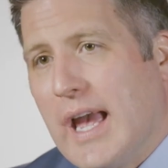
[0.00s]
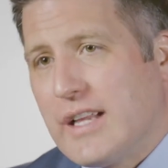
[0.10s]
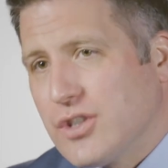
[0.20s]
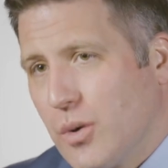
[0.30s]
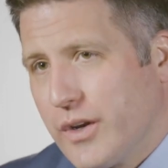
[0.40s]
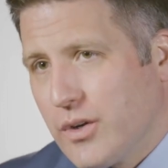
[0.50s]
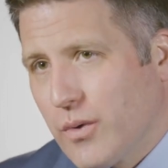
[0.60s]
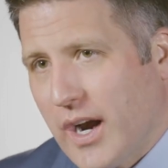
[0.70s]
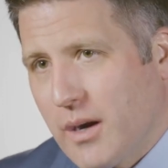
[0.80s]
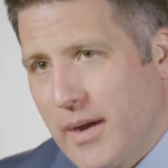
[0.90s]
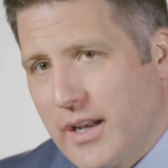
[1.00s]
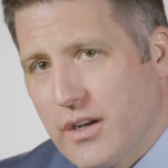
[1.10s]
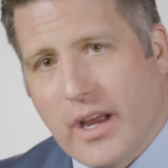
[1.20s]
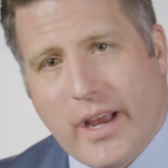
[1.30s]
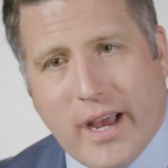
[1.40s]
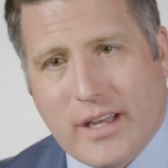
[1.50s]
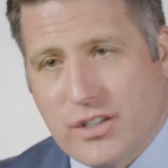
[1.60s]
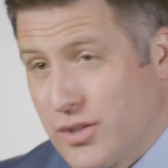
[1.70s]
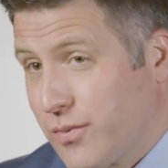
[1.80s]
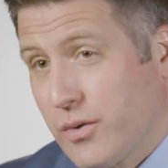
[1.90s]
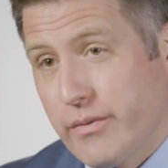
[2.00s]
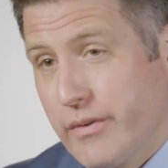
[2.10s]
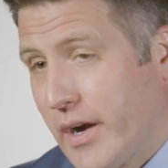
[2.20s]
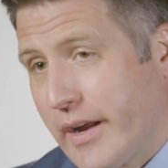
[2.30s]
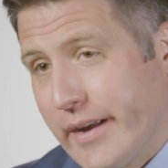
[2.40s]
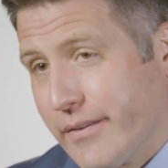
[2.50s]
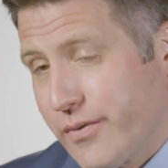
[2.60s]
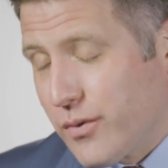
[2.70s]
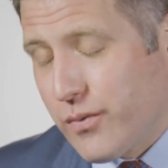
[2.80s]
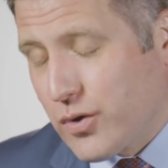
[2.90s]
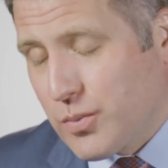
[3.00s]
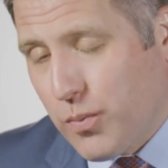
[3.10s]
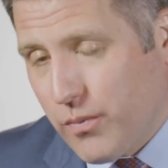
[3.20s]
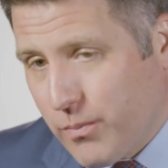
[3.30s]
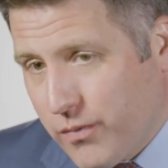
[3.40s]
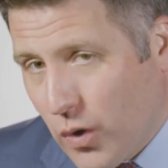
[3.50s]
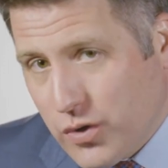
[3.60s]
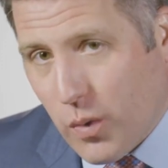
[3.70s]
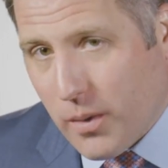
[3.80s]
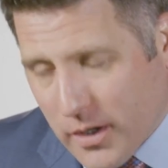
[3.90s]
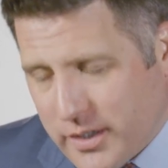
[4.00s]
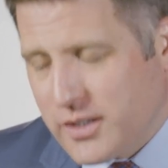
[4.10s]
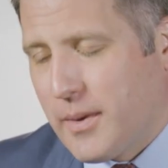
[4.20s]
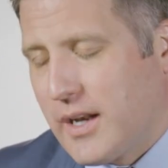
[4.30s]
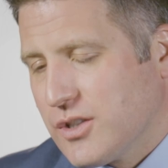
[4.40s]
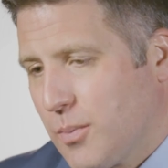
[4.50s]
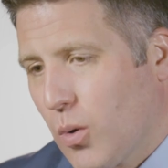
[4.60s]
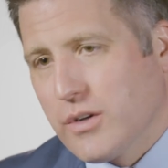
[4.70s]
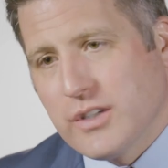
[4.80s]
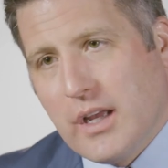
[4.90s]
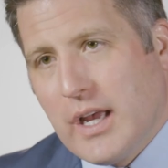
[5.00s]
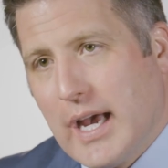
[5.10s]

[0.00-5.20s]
And so we do recommend uh, just for, uh, for, for folks who want to participate in sports,